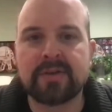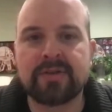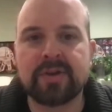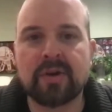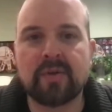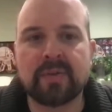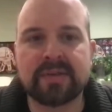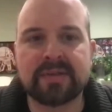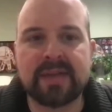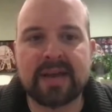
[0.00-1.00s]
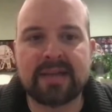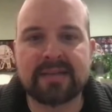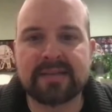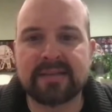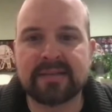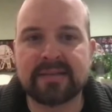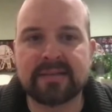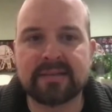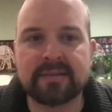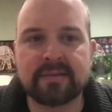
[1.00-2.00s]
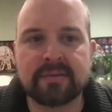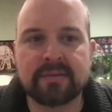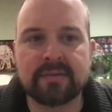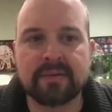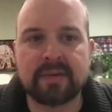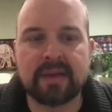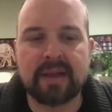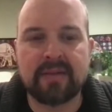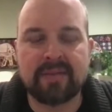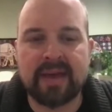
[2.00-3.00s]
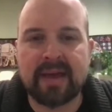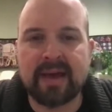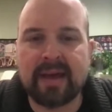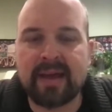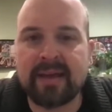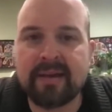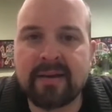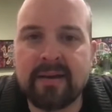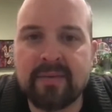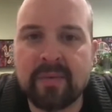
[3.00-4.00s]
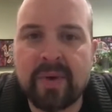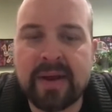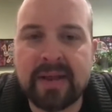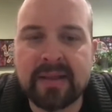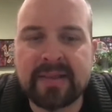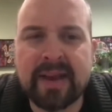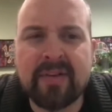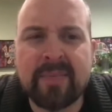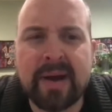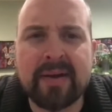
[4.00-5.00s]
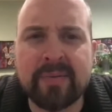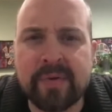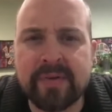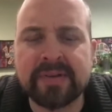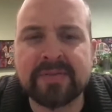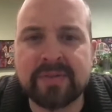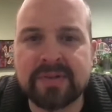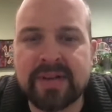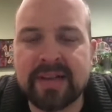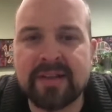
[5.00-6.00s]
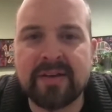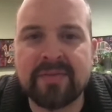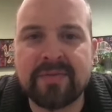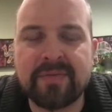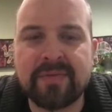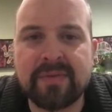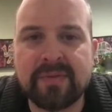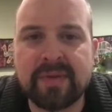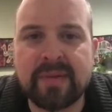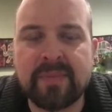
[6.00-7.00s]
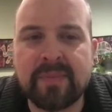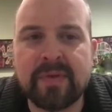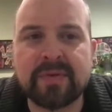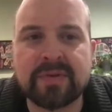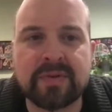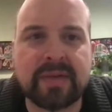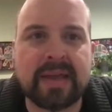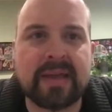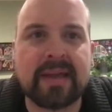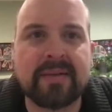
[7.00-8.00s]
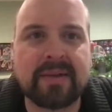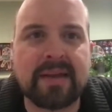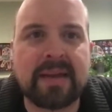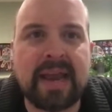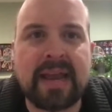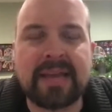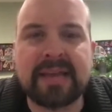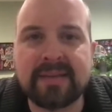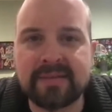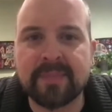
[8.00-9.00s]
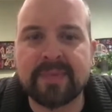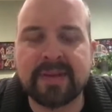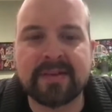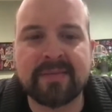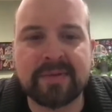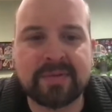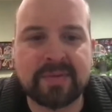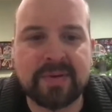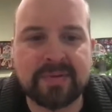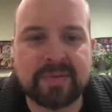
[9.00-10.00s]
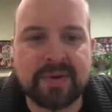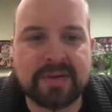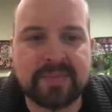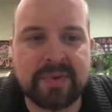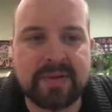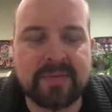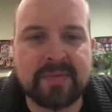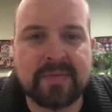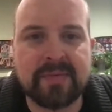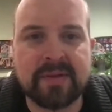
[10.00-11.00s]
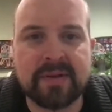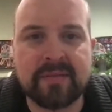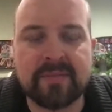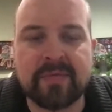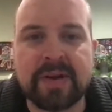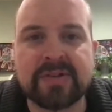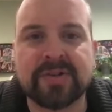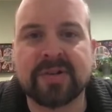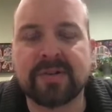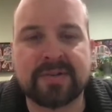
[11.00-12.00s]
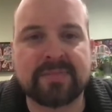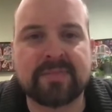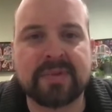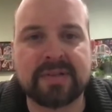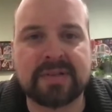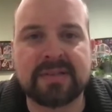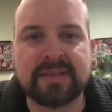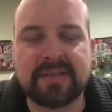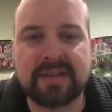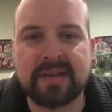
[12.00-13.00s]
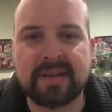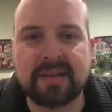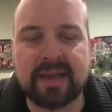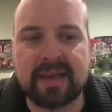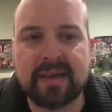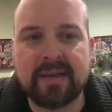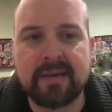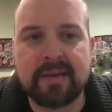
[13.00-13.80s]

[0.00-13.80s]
show that's 9 seasons and have that high of a rating. Like the Harry Potter movies, which I love, like those are like at an 80 something, which I was surprised. But Frasier is consistent in like